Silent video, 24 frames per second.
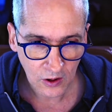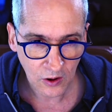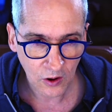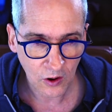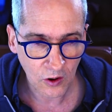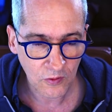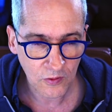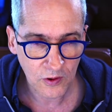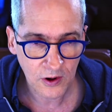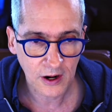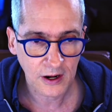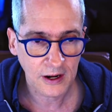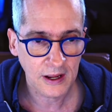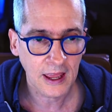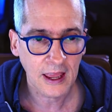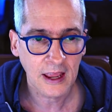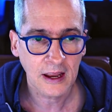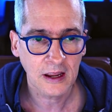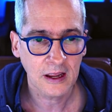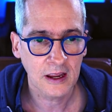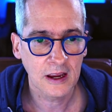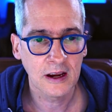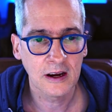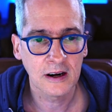over
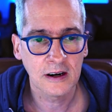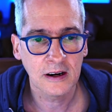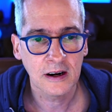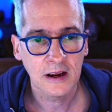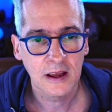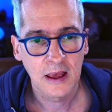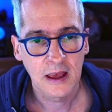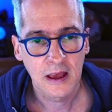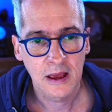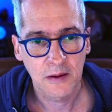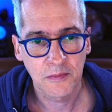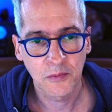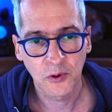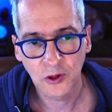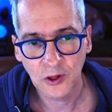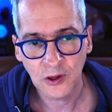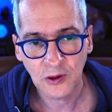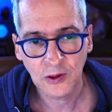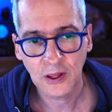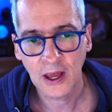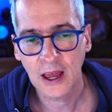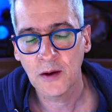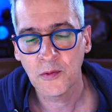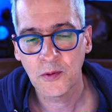again here, but this
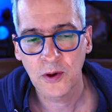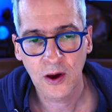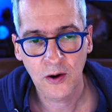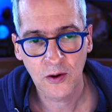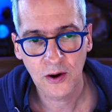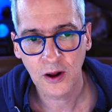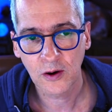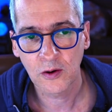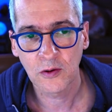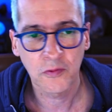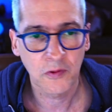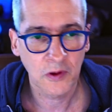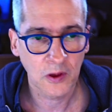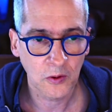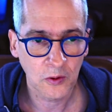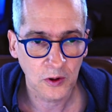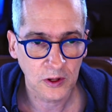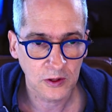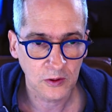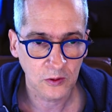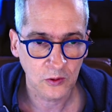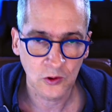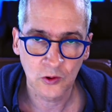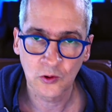time we are going to configure
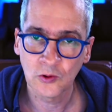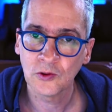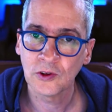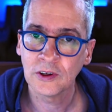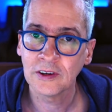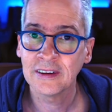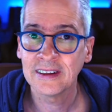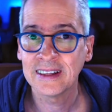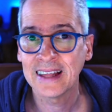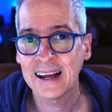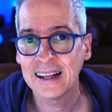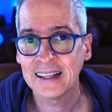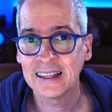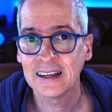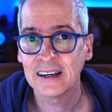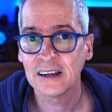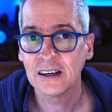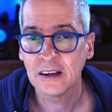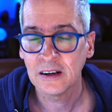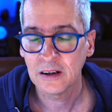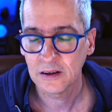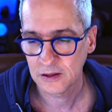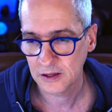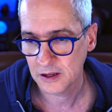it to use the standard
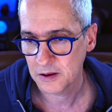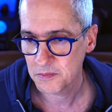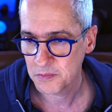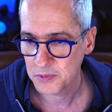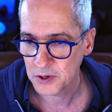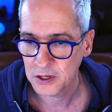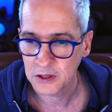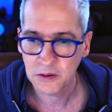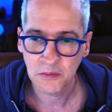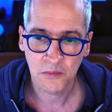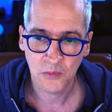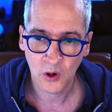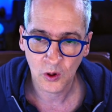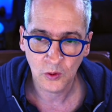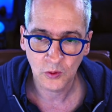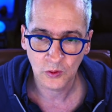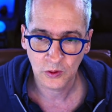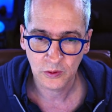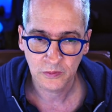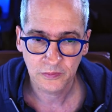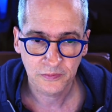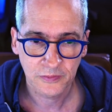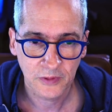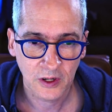template mode.
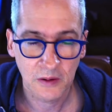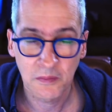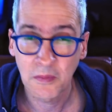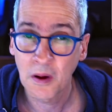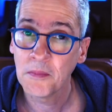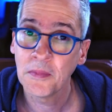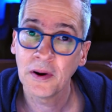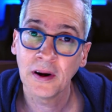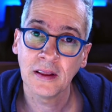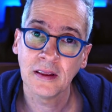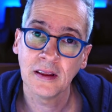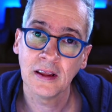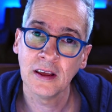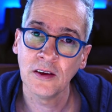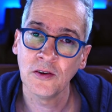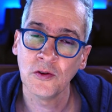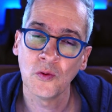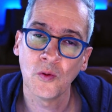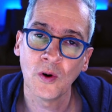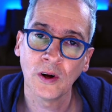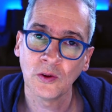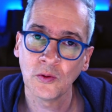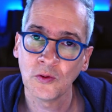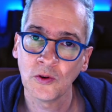Remember, if
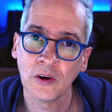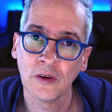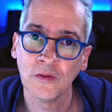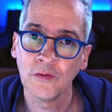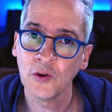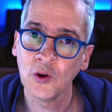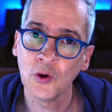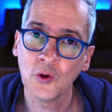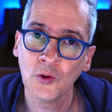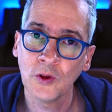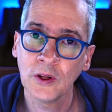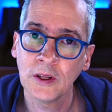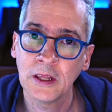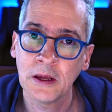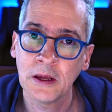you want to review the